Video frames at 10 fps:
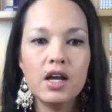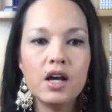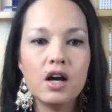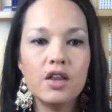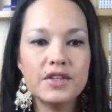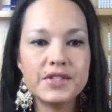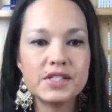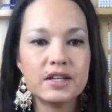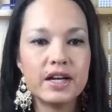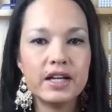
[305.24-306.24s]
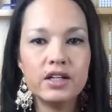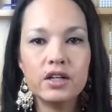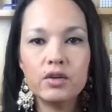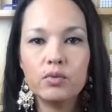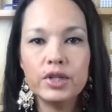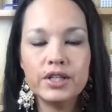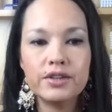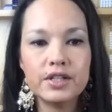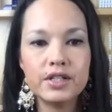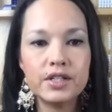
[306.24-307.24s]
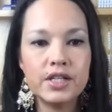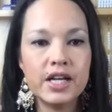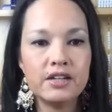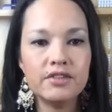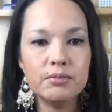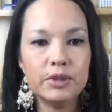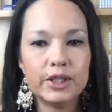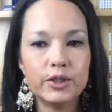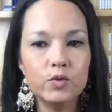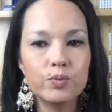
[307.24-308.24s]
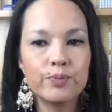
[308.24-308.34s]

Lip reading: on the slide with the navy blue.